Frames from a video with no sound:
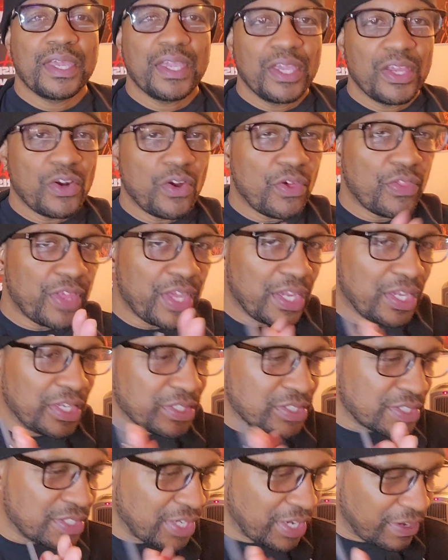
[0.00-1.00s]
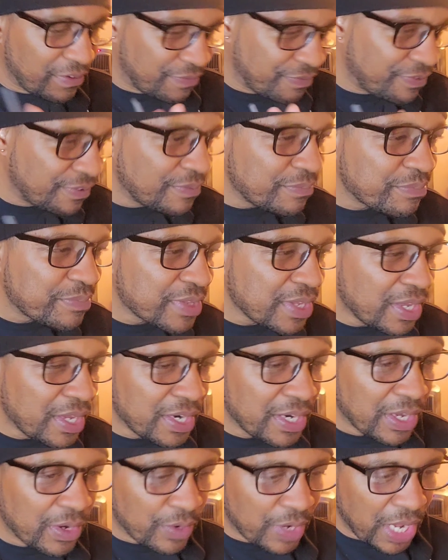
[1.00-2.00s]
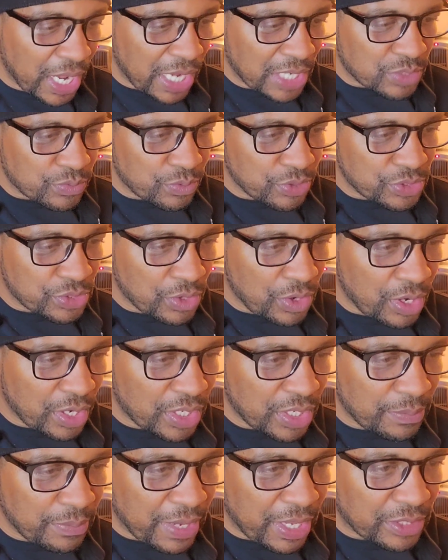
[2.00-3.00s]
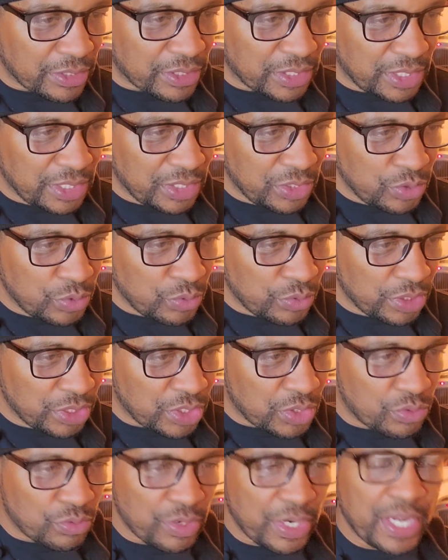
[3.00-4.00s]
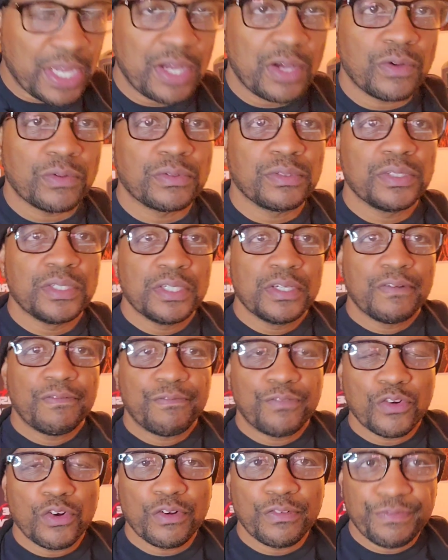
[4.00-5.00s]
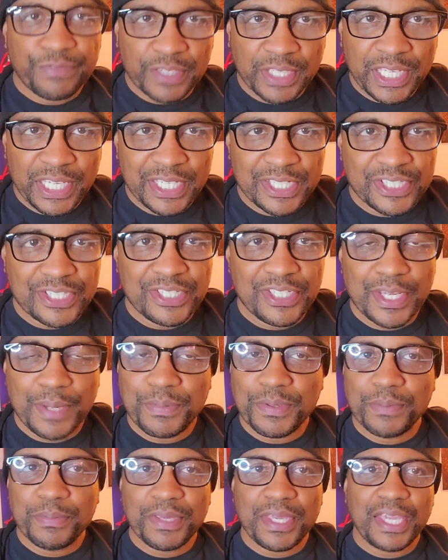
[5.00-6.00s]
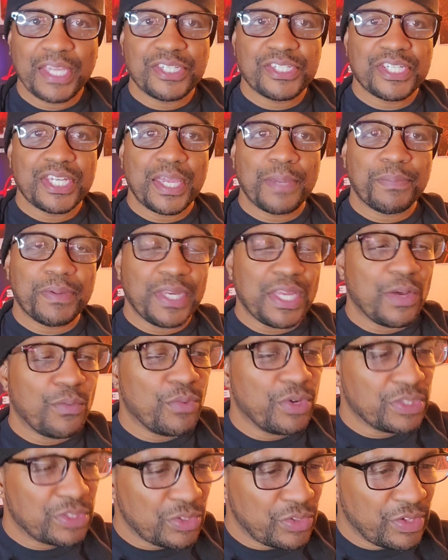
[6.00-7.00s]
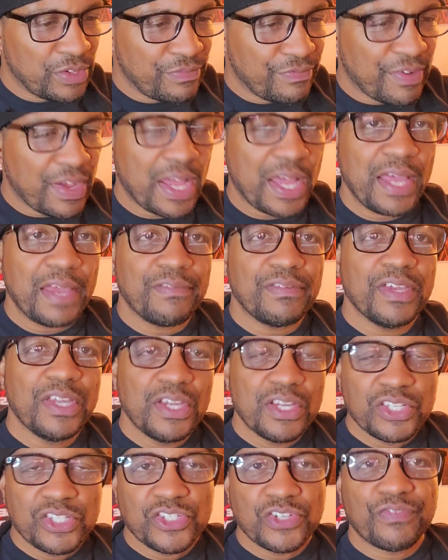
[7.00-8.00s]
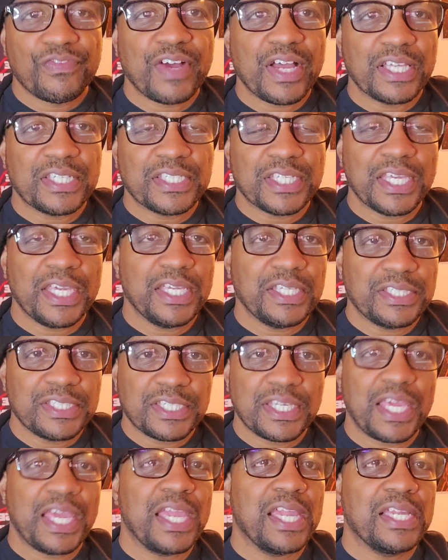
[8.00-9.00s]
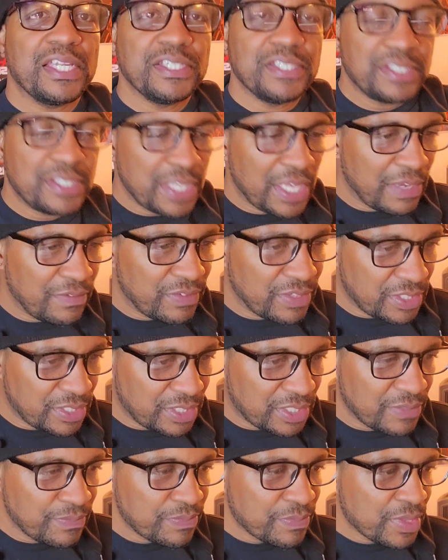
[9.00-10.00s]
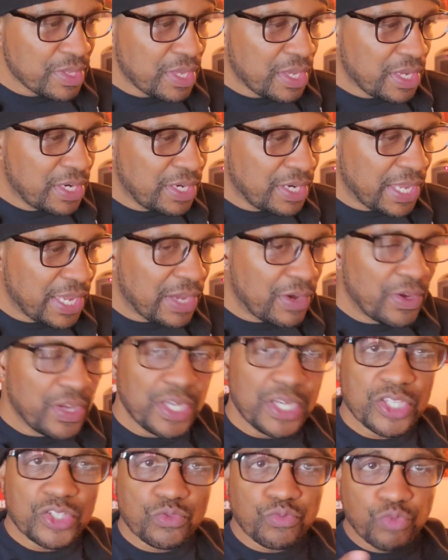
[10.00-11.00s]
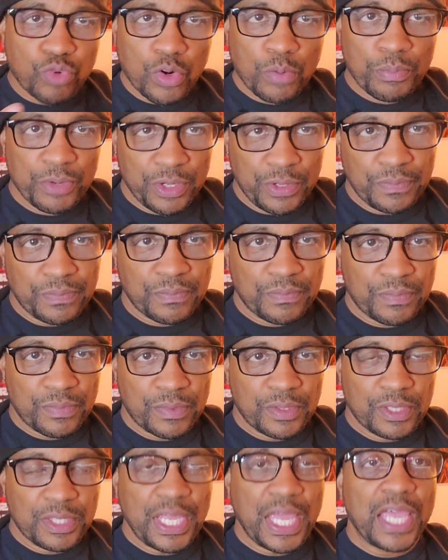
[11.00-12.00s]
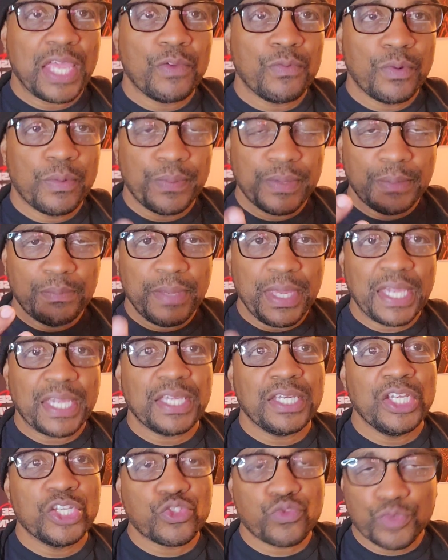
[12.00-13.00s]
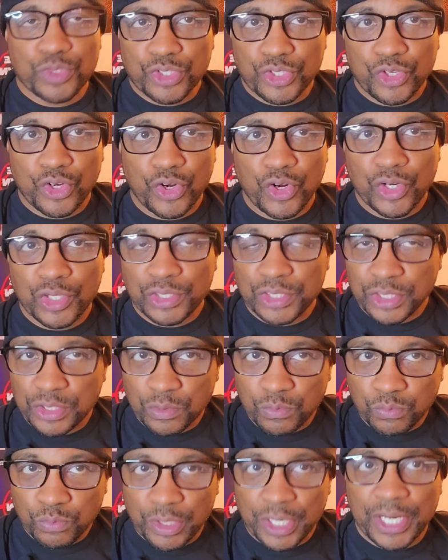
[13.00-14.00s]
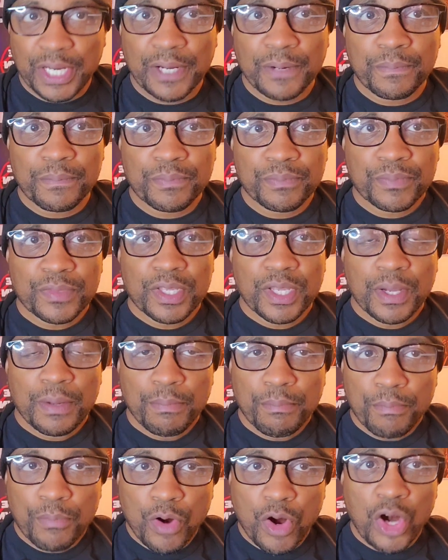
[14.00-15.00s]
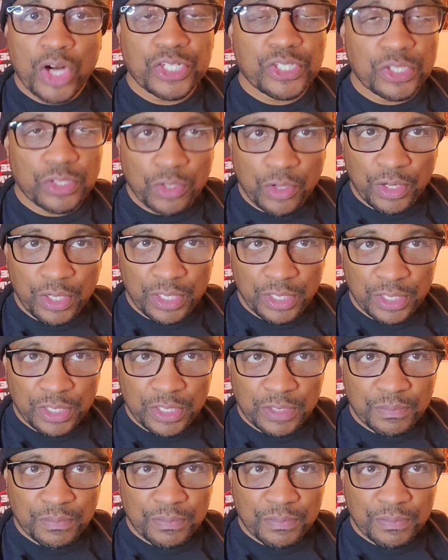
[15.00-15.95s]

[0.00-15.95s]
and all that good stuff. Now, guys, we're talking about the newly crowned full-fledged WBA champion at 135, Gervonta Tank Davis. Now, it is rumored that he will be making his return to the ring March 30th